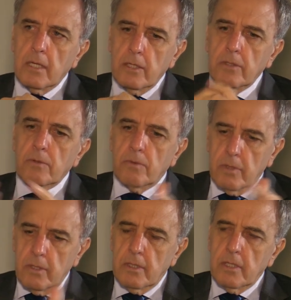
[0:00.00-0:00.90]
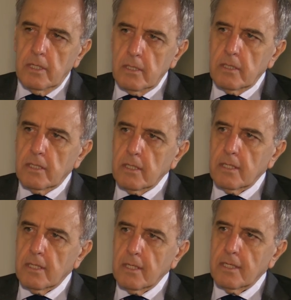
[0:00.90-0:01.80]
is within
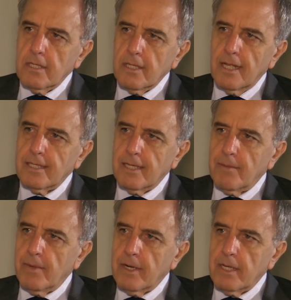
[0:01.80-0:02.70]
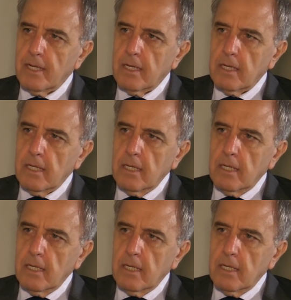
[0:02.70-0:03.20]
Latin America,